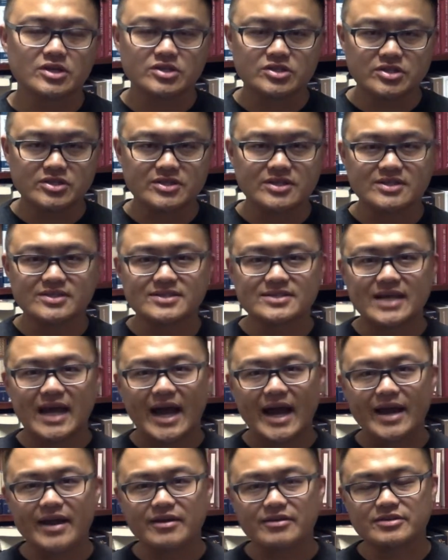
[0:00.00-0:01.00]
to
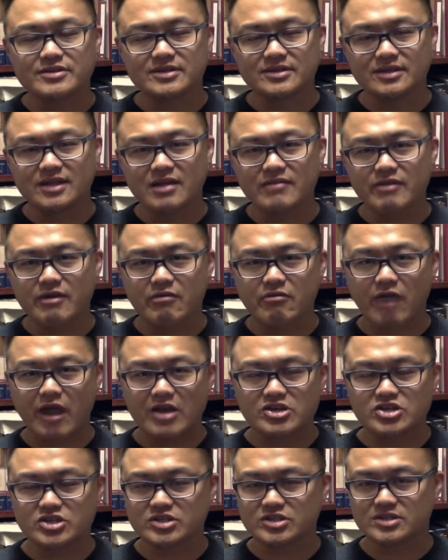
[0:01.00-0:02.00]
desire to live a
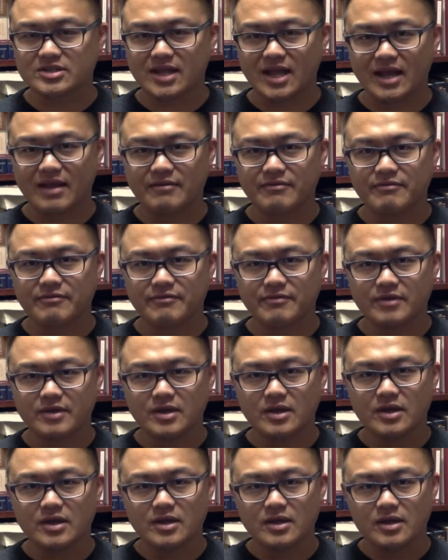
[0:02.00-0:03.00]
righteous life
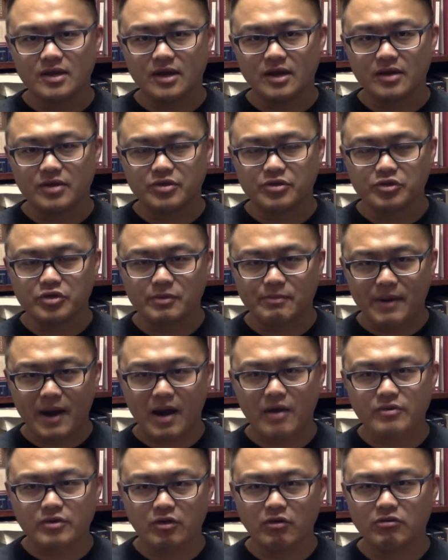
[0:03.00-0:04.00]
uh, through the
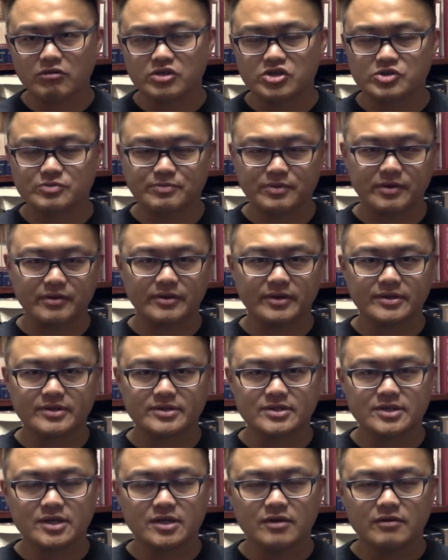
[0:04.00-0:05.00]
power of the Holy
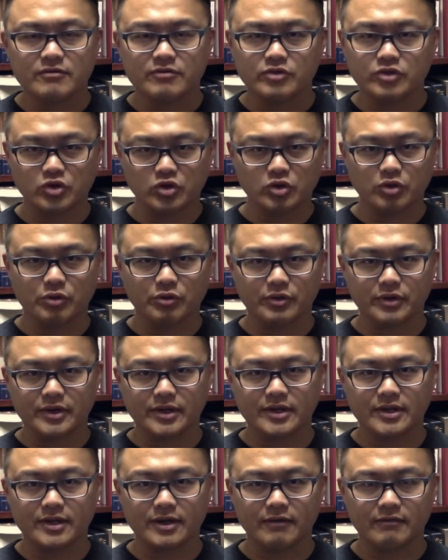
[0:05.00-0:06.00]
Spirit for the
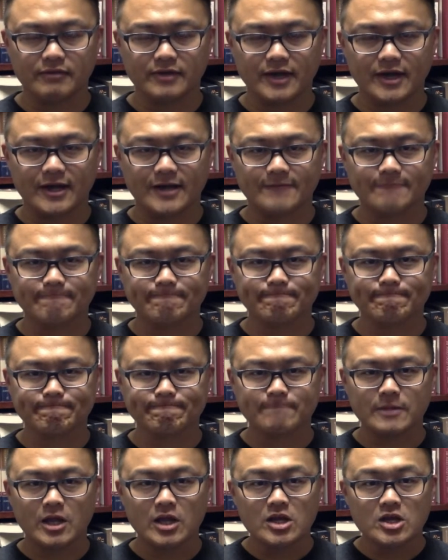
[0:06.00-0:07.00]
glory of God.
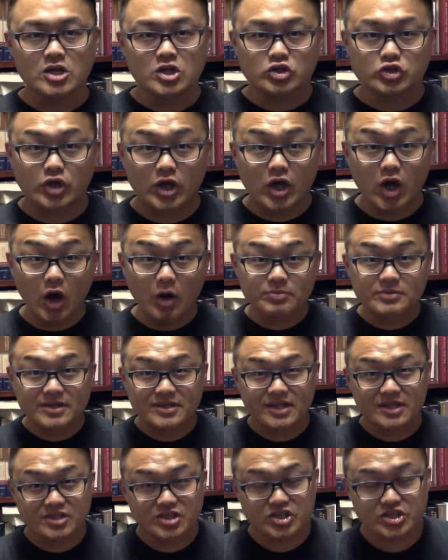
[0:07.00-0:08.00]
So I hope that,
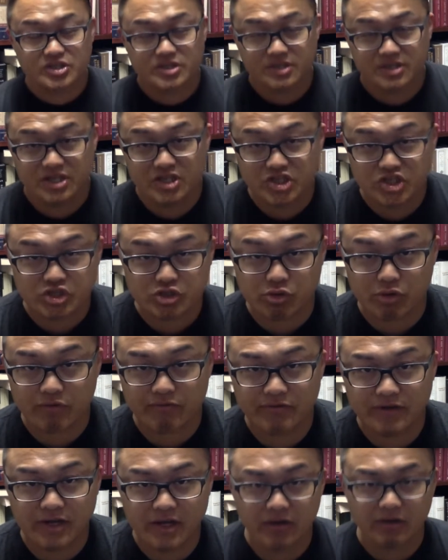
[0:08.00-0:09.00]
that this, this short
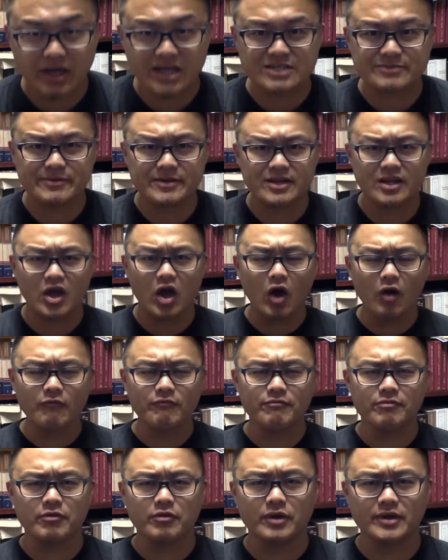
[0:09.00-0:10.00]
video has been
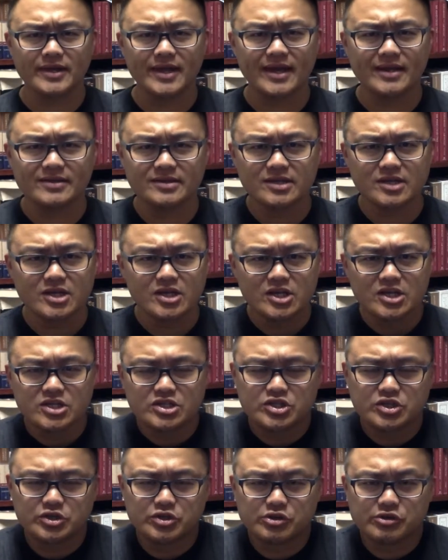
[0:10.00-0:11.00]
helpful, again,
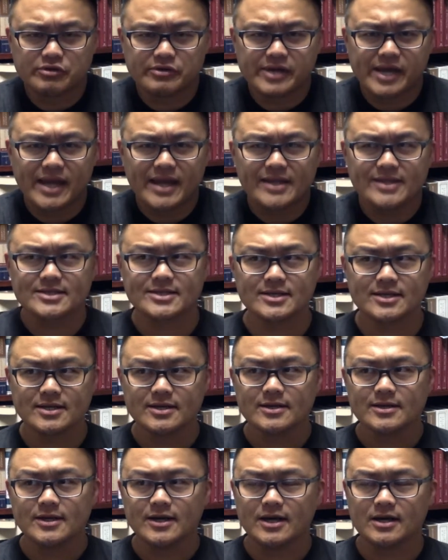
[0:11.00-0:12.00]
to create
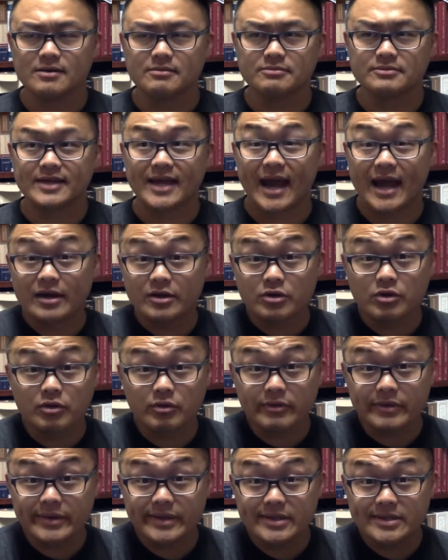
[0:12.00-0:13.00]
um,
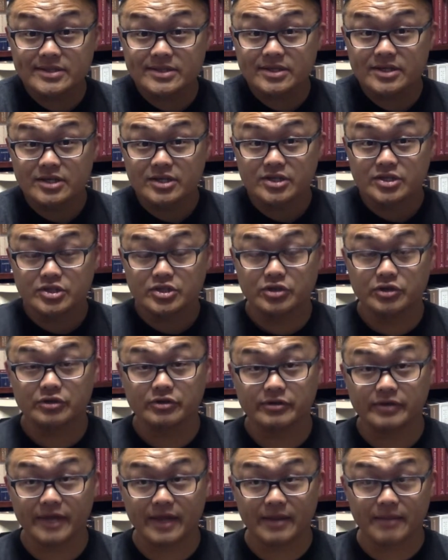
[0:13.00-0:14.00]
categories, to
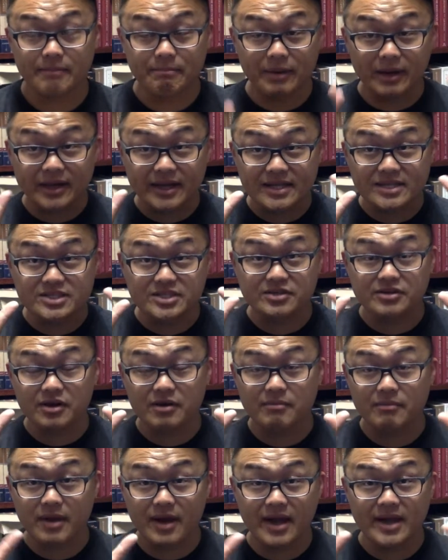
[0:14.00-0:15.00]
create buckets in our
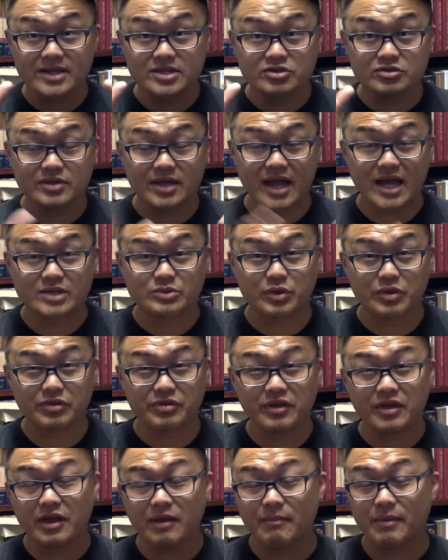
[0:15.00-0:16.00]
mind so that as we
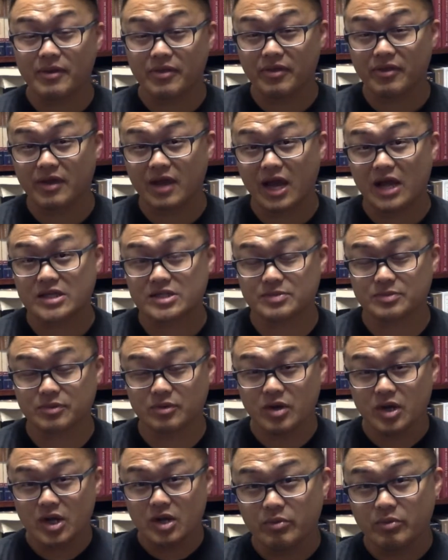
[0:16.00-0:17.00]
think about the
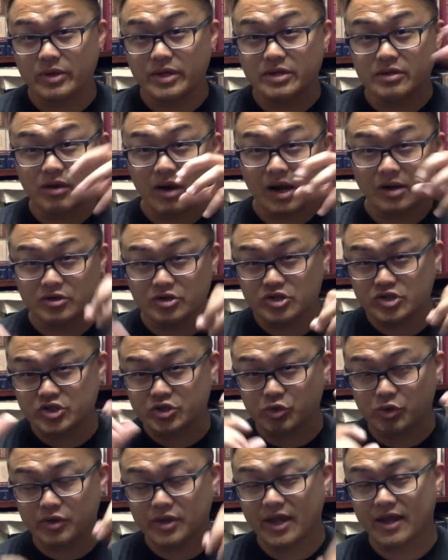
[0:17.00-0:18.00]
gospel, we know how to
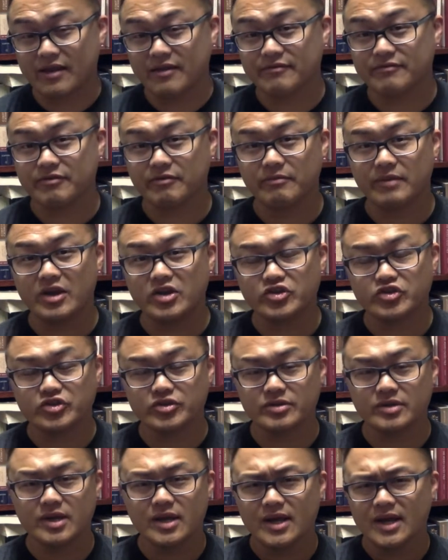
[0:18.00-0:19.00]
store that
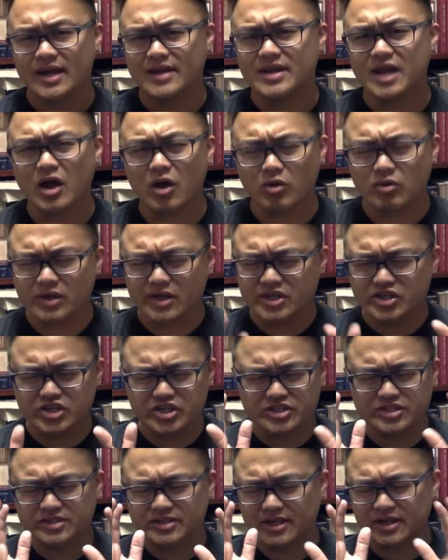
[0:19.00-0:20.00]
information. And not only
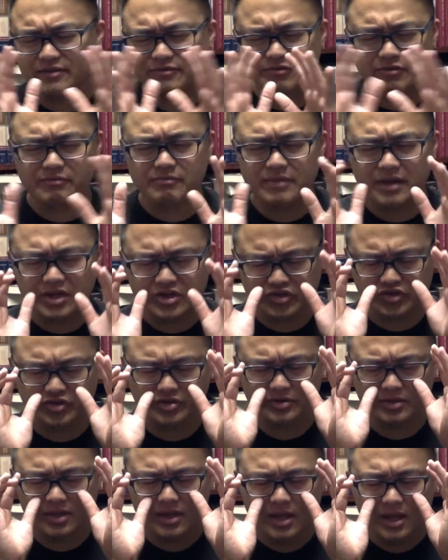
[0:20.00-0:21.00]
just
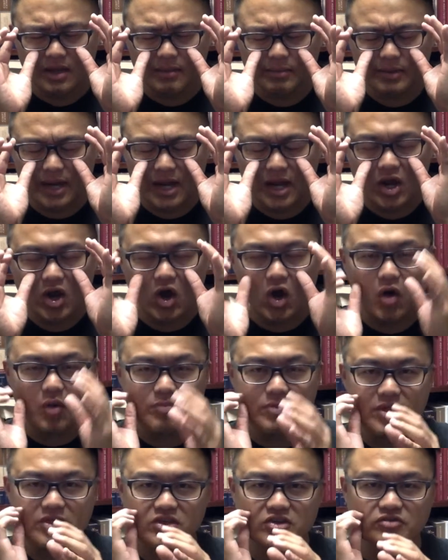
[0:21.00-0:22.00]
information, but I hope
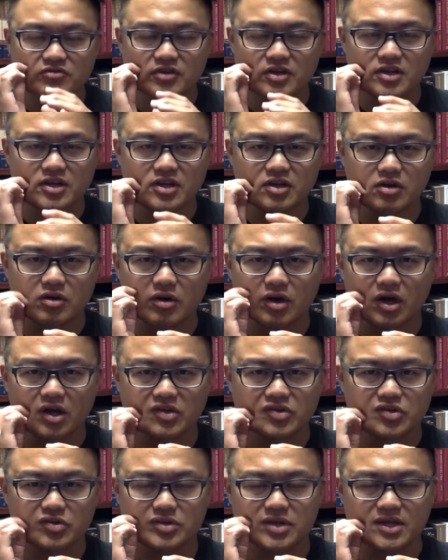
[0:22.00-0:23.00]
that this video
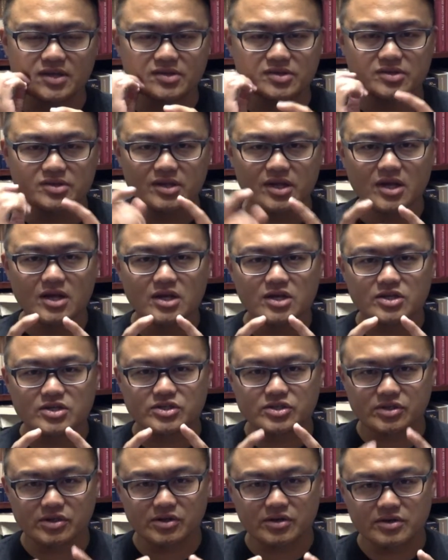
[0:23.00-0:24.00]
also then
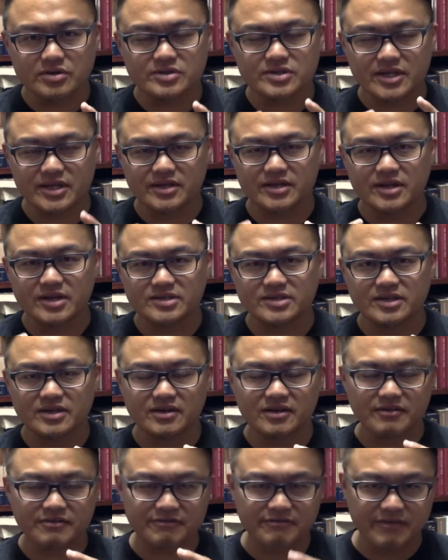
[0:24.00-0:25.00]
stirs in us an
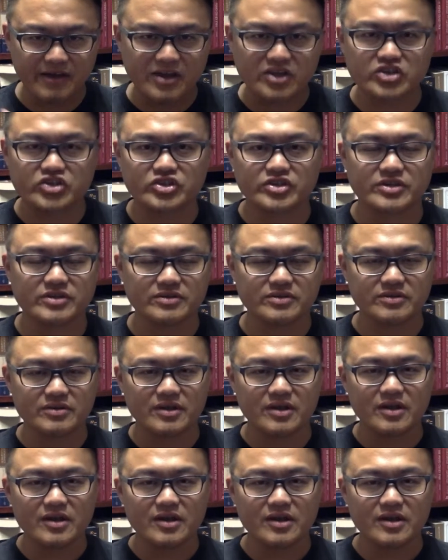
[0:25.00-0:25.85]
affection